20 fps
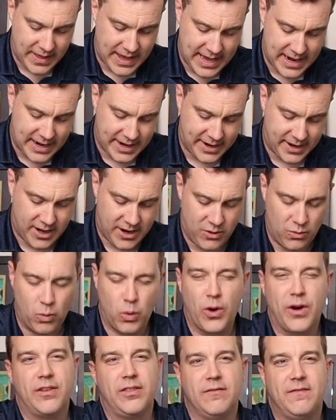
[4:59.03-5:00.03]
that, I kind of
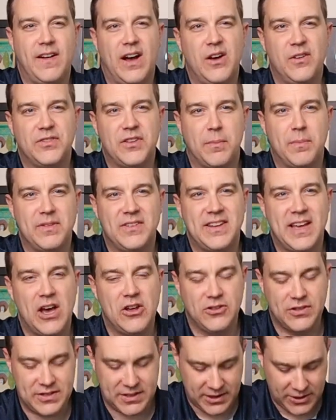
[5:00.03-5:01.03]
work the valves up and
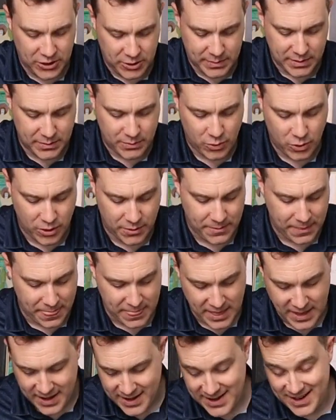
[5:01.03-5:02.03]
down just a little bit more.
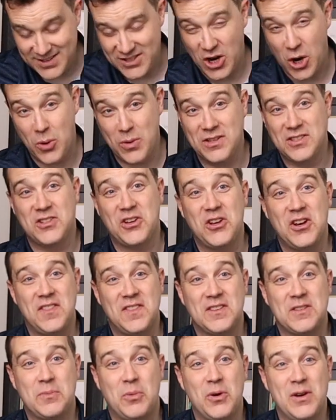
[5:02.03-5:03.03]
It's always good
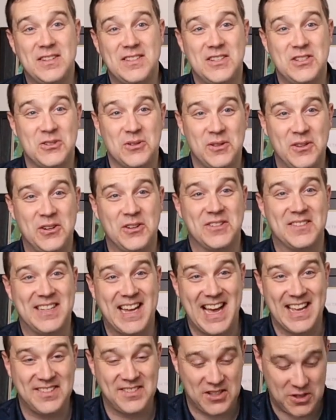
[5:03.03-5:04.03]
at this point to do a little
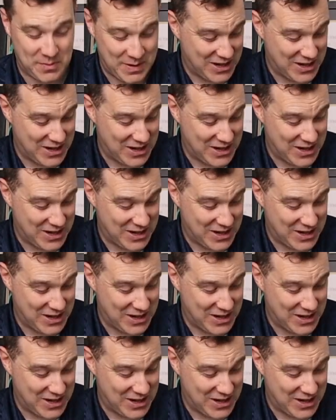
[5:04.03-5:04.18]
test to